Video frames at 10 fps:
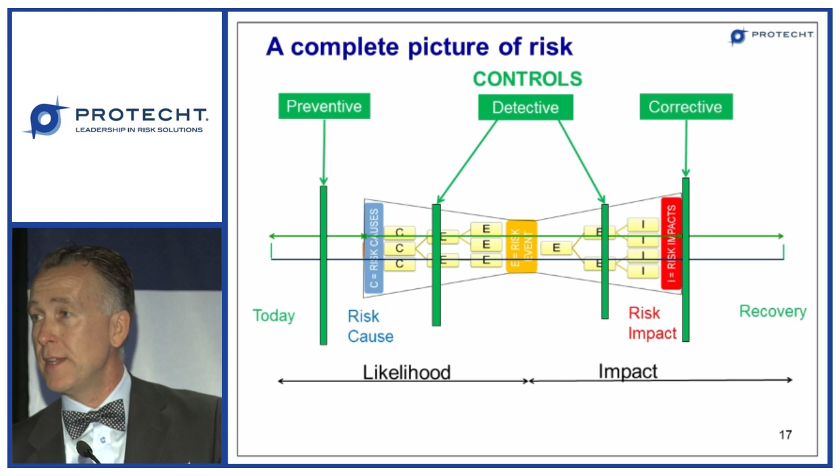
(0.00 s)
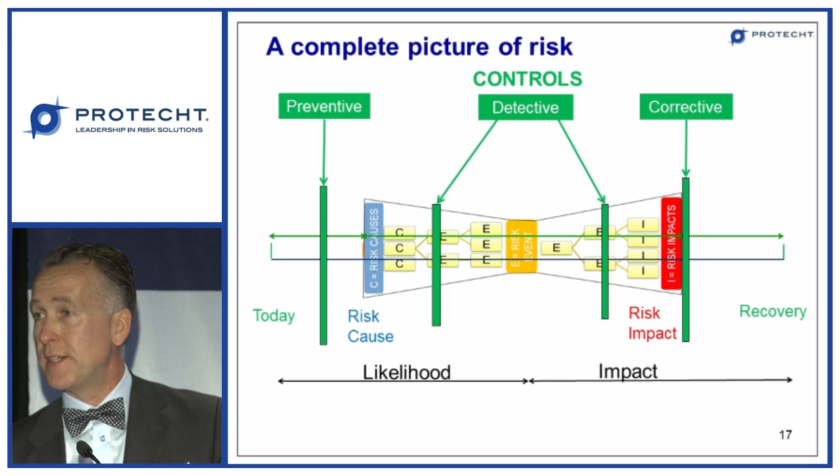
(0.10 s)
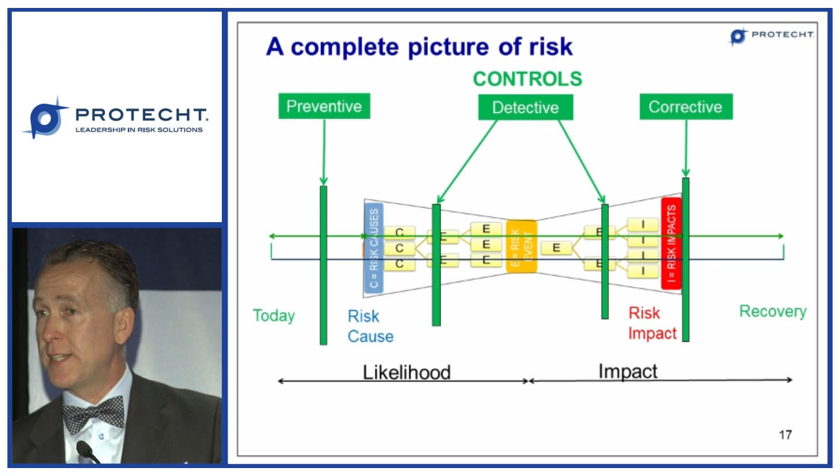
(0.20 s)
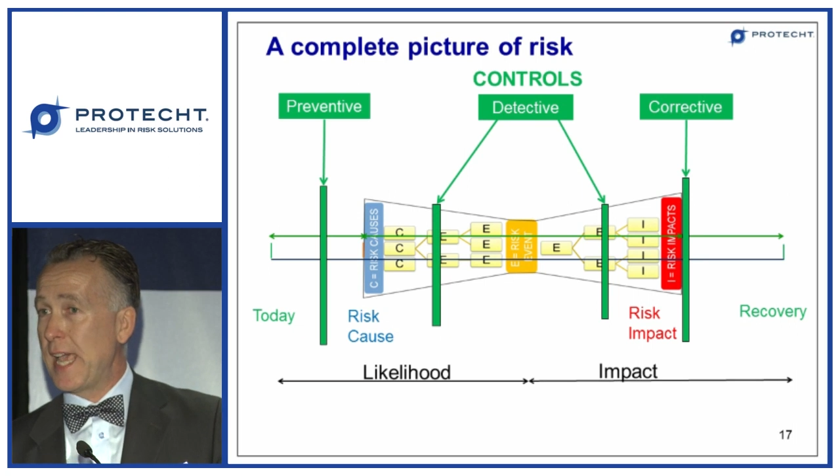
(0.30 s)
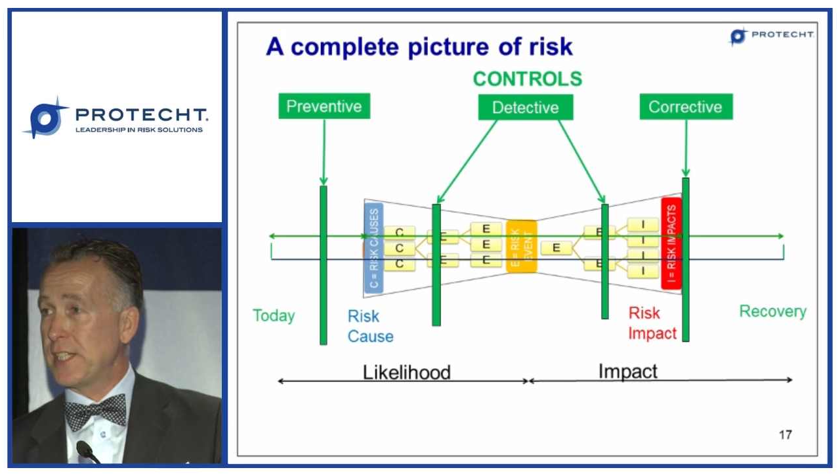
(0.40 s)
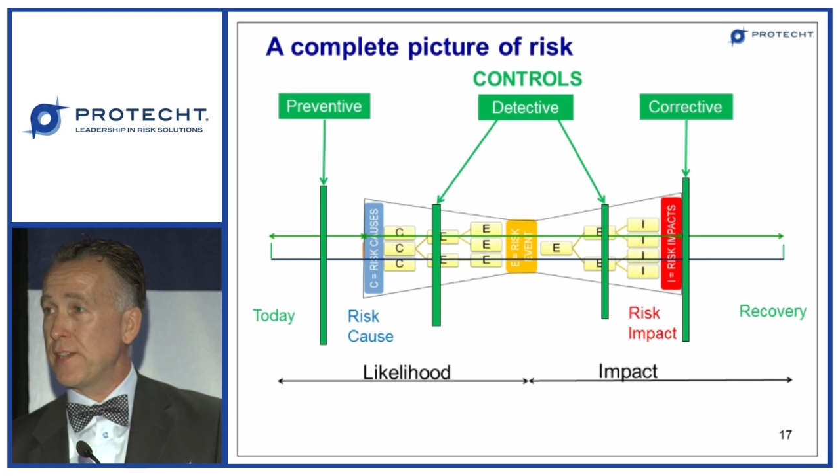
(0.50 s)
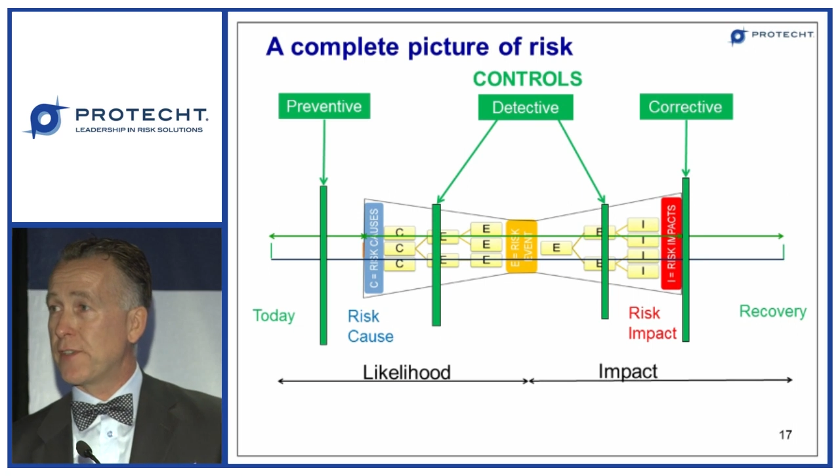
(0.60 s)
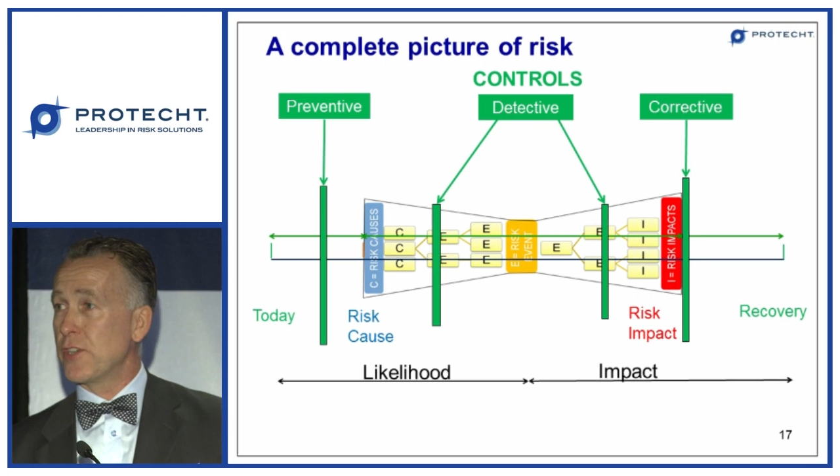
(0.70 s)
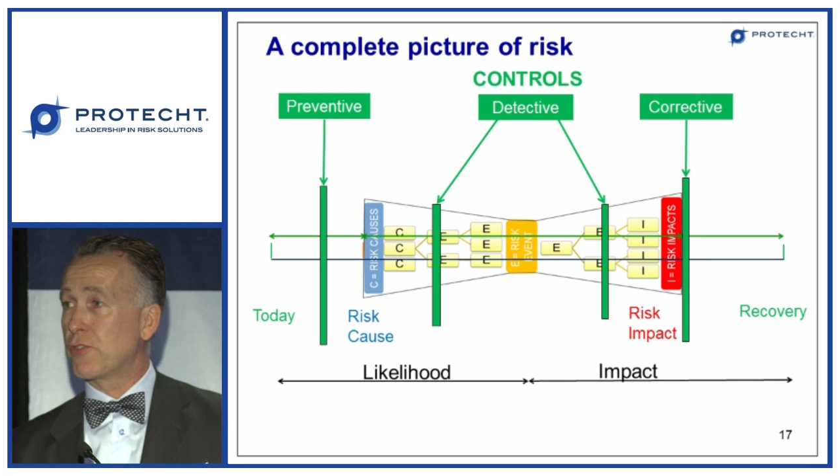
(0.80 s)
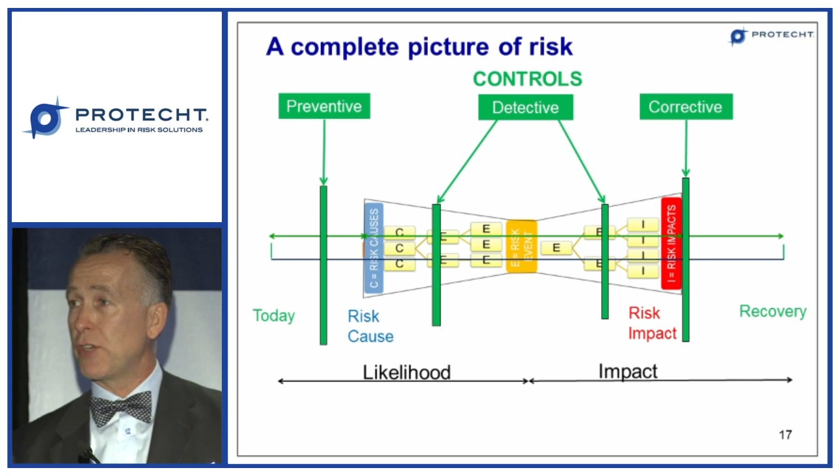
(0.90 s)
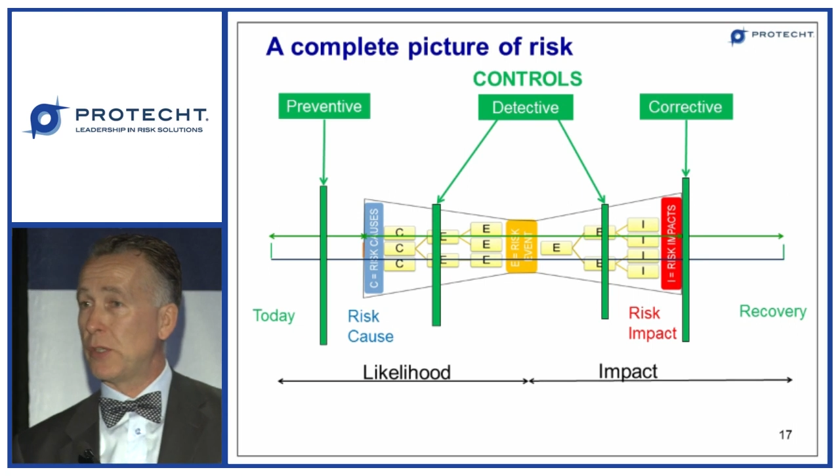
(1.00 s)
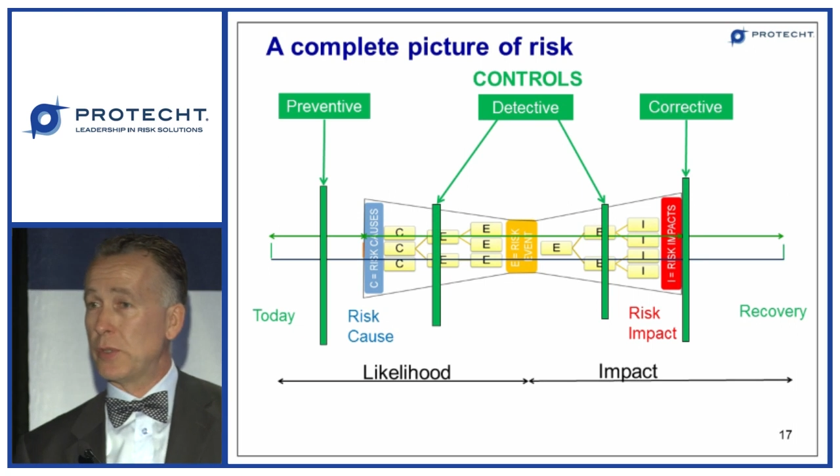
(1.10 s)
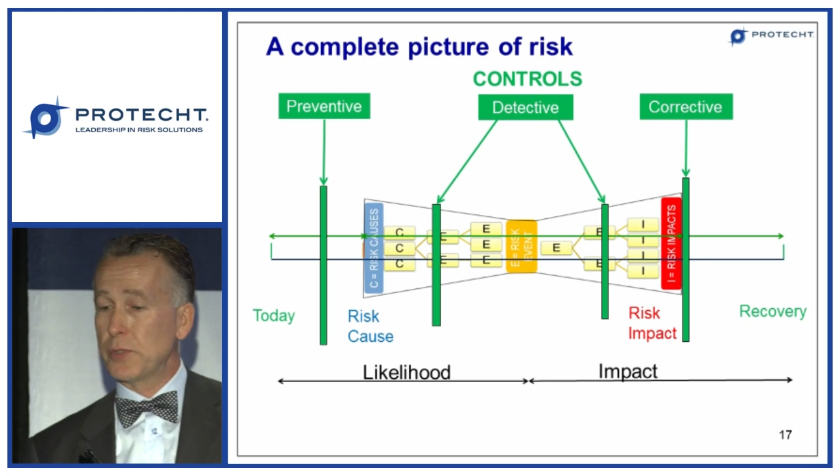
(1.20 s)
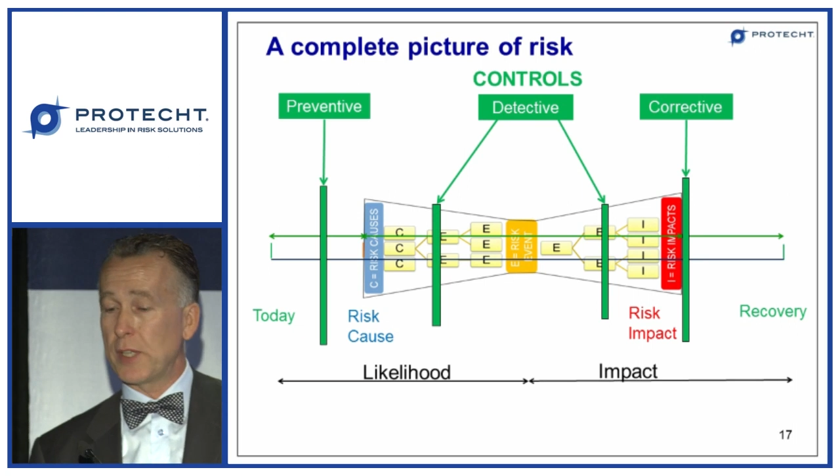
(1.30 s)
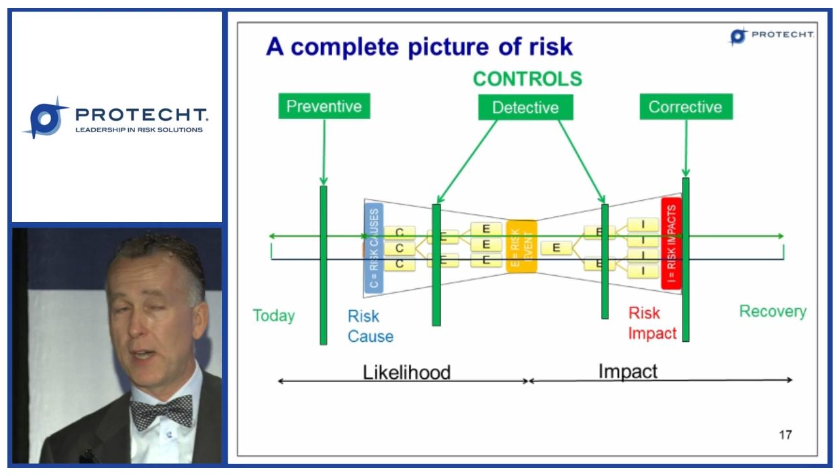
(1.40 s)
Detective
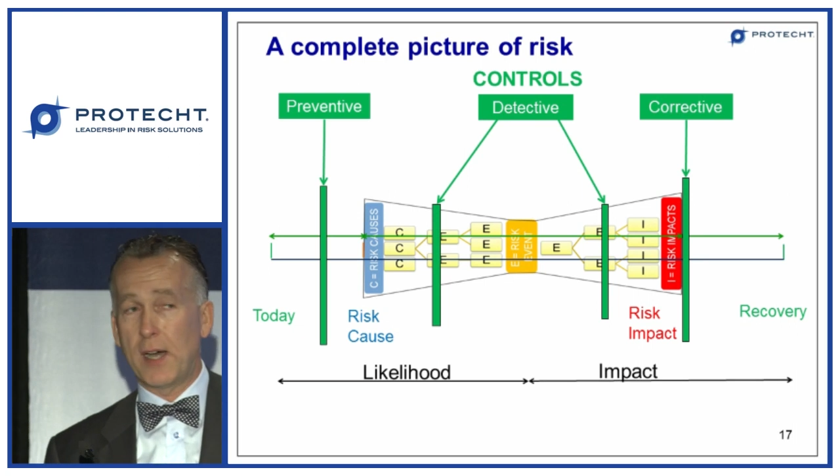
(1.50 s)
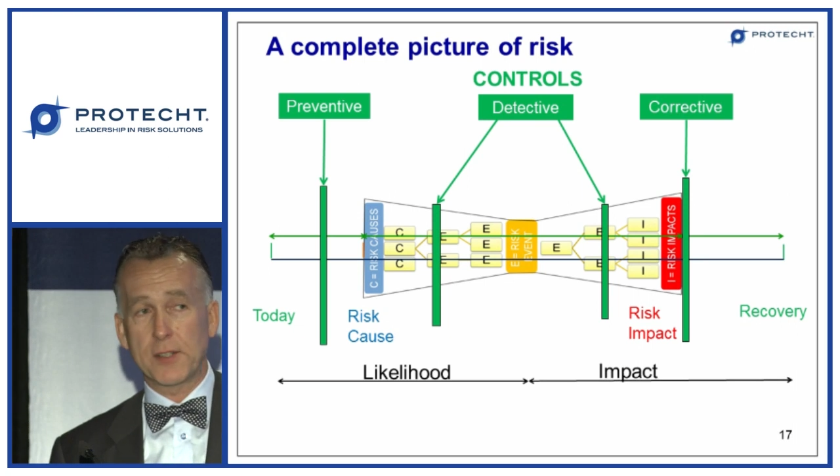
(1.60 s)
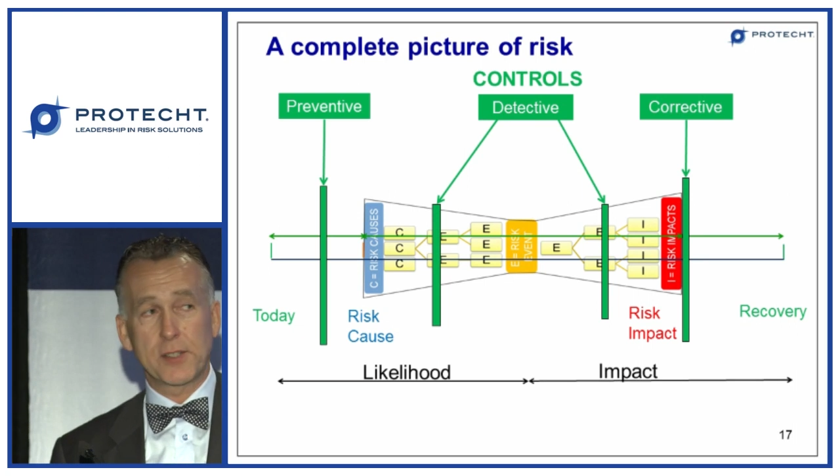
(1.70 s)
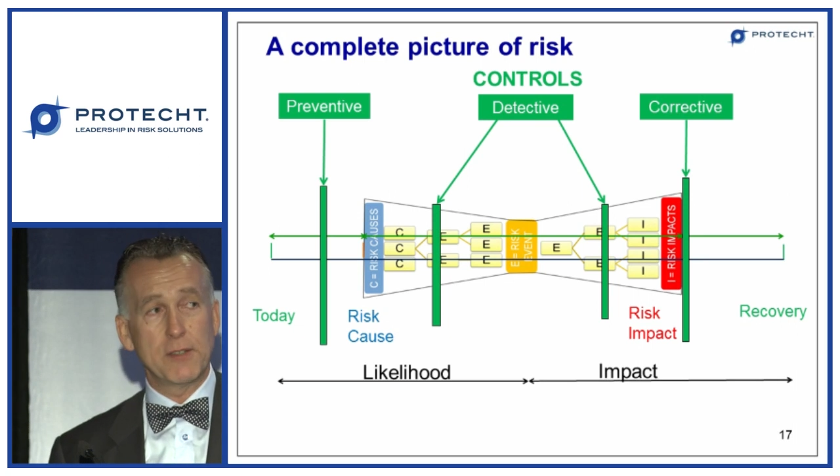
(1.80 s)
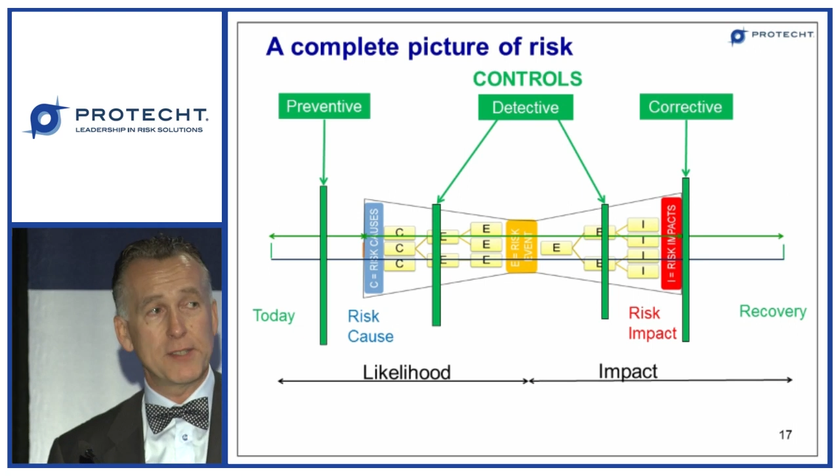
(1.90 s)
controls are to